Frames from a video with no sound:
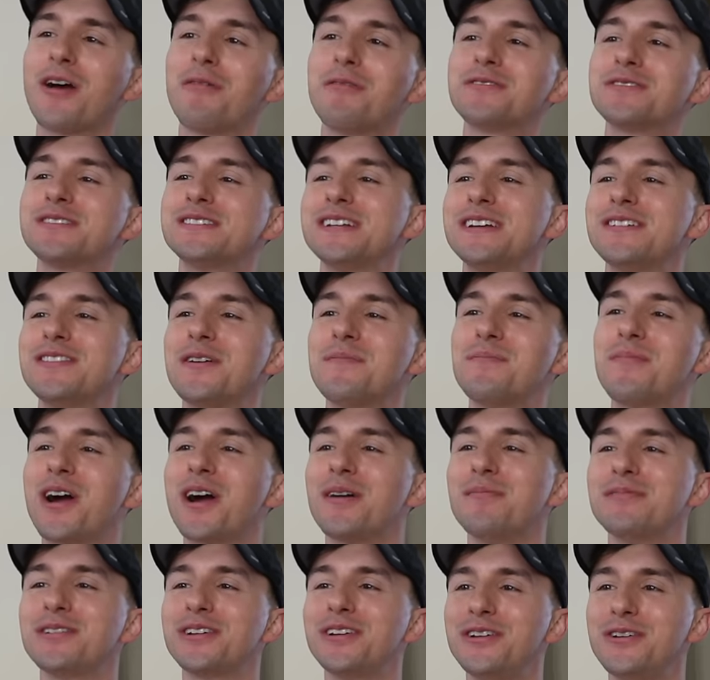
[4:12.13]
I always was eating the
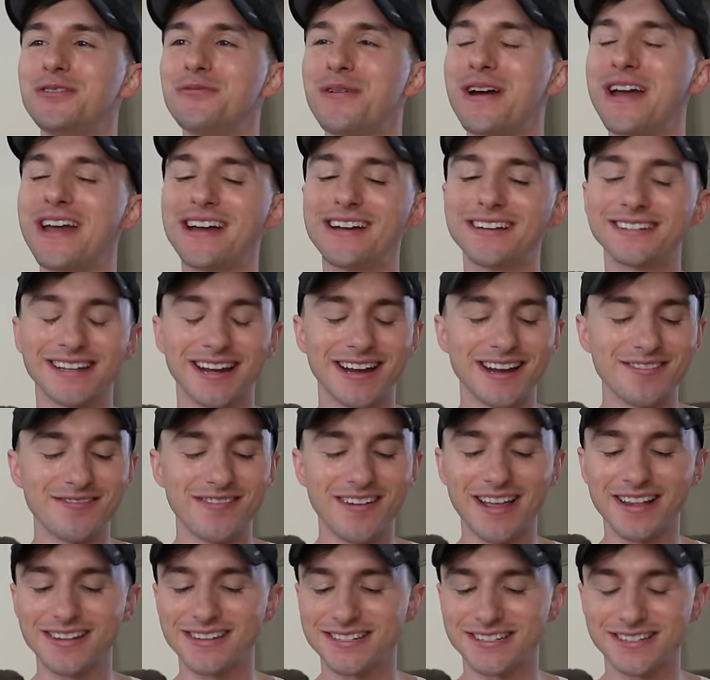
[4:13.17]
barbecue wings. I
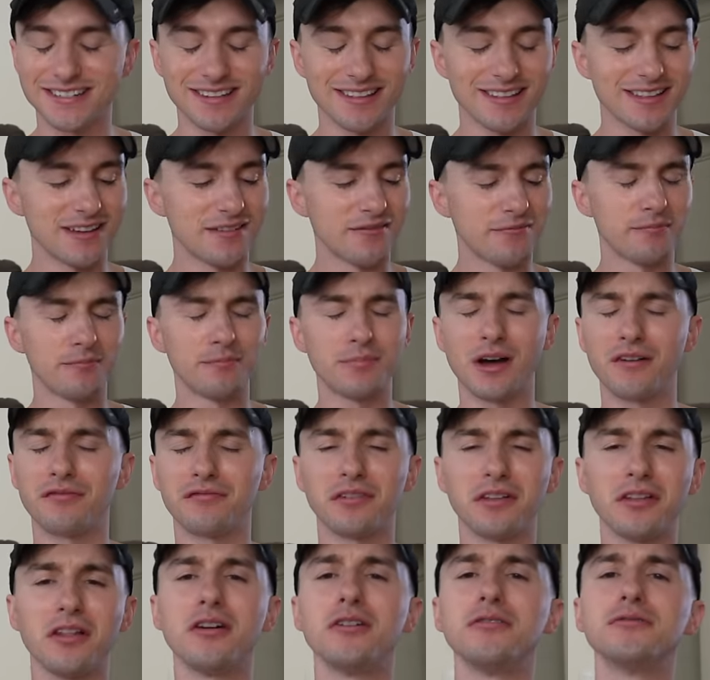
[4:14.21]
advanced to the
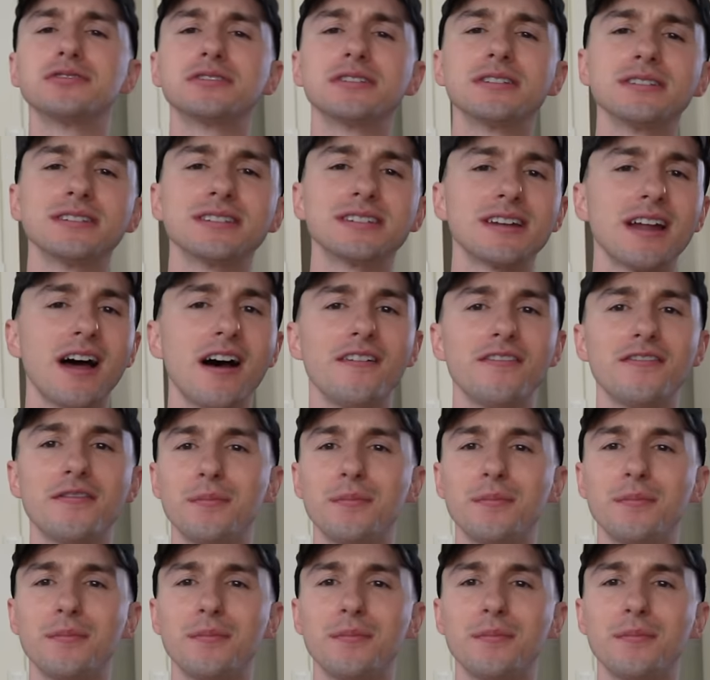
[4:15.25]
buffaloes and stuff,